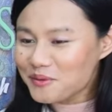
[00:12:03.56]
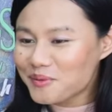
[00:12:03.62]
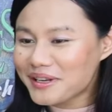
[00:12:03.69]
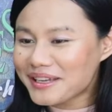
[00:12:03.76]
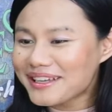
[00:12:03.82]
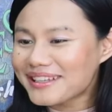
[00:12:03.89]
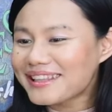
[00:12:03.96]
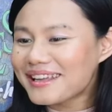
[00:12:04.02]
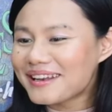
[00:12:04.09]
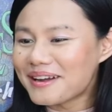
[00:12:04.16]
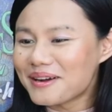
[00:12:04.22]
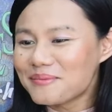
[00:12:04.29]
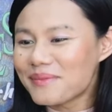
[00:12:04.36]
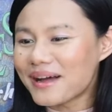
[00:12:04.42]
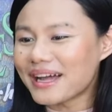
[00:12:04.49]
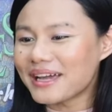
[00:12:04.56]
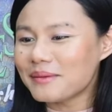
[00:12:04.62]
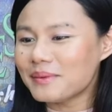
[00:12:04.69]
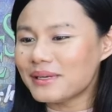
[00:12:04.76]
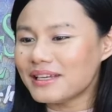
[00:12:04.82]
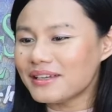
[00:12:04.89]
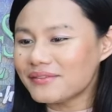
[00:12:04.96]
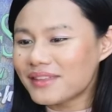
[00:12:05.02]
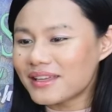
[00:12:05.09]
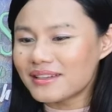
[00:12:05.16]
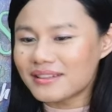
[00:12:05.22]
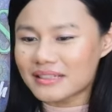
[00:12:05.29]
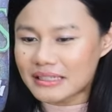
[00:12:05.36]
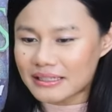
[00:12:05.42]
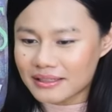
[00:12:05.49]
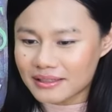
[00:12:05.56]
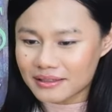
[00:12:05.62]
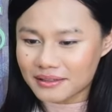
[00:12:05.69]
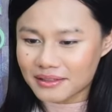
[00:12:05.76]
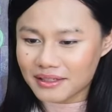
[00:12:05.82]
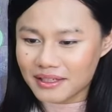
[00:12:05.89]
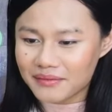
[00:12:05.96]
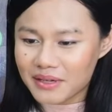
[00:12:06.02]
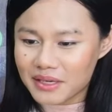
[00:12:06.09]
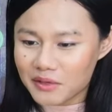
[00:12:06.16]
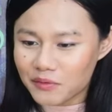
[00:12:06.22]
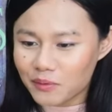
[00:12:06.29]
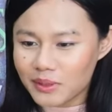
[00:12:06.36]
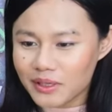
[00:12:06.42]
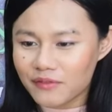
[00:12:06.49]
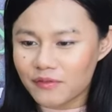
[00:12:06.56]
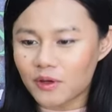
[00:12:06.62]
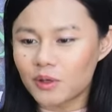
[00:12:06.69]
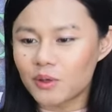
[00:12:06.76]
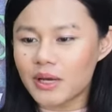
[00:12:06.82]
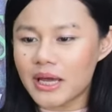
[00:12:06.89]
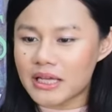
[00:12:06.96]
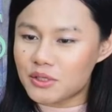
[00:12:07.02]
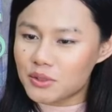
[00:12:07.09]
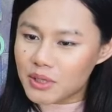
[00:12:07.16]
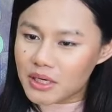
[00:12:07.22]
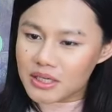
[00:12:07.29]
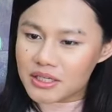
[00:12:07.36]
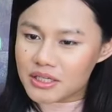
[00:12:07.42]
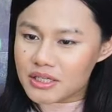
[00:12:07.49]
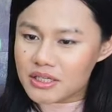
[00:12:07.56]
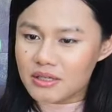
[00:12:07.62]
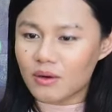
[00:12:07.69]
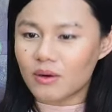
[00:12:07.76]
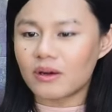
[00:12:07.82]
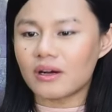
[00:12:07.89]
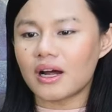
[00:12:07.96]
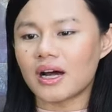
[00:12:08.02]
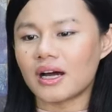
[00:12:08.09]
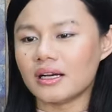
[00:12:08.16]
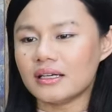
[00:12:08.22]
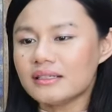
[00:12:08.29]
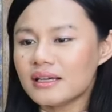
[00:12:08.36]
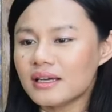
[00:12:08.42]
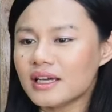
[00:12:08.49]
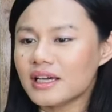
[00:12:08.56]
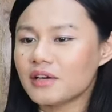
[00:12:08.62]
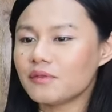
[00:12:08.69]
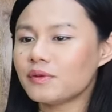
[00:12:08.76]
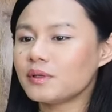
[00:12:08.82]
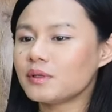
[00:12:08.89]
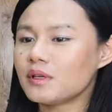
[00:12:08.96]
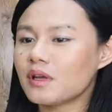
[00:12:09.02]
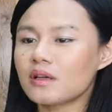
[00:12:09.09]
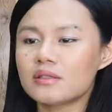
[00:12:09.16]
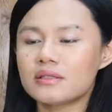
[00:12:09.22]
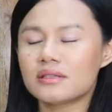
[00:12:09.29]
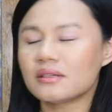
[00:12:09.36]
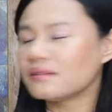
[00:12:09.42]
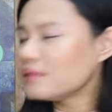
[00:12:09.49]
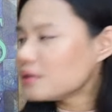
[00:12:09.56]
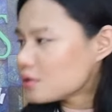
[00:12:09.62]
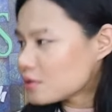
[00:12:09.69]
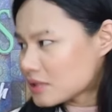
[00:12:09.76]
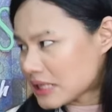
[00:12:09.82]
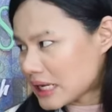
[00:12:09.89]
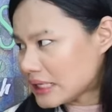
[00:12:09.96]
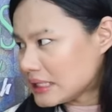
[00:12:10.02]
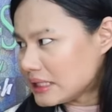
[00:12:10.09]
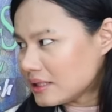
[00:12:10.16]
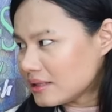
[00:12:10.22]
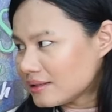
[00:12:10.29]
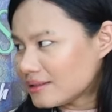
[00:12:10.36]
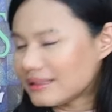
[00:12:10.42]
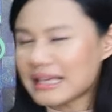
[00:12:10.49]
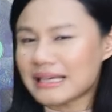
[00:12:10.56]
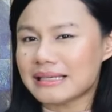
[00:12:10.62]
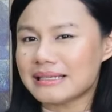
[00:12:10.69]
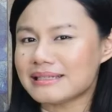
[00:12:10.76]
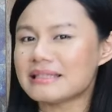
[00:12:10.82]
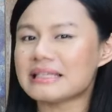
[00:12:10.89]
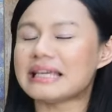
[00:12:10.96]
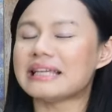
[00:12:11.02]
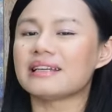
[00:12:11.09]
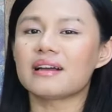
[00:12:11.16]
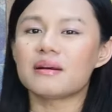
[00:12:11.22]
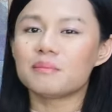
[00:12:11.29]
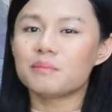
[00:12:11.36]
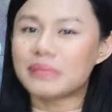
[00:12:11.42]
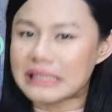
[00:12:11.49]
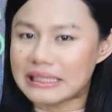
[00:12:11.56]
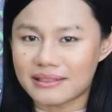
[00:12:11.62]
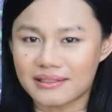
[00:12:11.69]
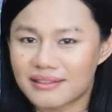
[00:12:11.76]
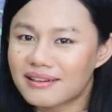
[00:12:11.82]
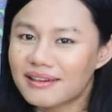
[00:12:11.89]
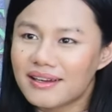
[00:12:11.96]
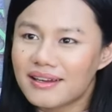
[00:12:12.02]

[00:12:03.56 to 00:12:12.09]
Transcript: for bringing that up. I believe that even if we follow education or art, if we do not serve the society, then it is incomplete.